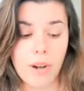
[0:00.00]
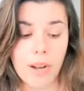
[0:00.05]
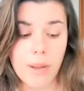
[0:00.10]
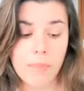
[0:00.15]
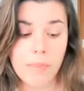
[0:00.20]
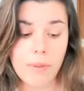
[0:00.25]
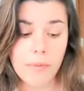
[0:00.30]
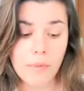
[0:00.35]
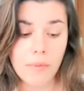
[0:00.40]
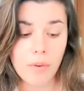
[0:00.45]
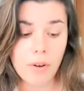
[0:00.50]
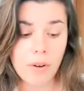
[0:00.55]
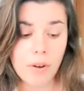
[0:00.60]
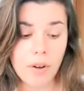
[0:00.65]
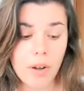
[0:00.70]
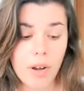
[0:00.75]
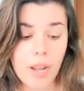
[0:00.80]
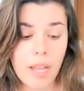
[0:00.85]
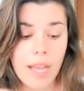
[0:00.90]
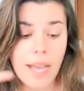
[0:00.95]
Right
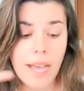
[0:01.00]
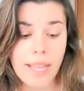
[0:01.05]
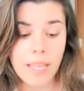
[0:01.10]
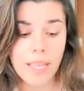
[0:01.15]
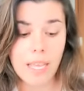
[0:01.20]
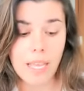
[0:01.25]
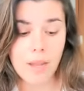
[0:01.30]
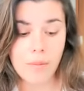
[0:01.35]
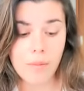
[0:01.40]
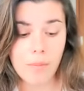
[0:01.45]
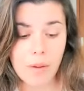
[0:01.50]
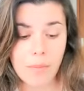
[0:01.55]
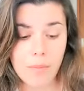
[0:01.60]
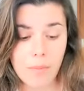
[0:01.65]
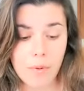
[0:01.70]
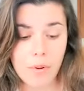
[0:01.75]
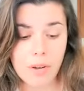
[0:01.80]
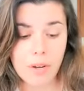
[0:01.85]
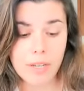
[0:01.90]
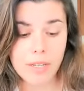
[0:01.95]
before I came on
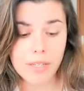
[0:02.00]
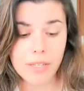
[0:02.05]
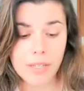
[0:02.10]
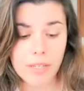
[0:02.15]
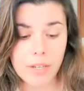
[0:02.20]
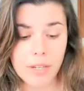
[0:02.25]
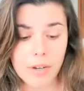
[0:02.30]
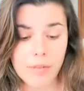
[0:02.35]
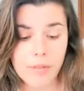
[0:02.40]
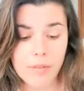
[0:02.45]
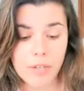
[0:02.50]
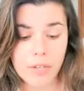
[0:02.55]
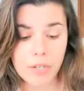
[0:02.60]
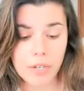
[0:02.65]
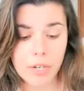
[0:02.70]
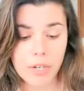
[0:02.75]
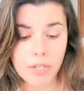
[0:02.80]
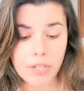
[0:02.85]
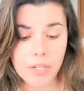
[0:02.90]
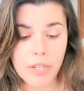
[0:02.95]
board as a leader of the
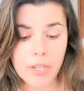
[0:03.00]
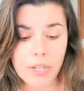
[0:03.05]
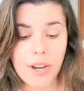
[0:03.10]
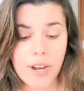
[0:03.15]
church,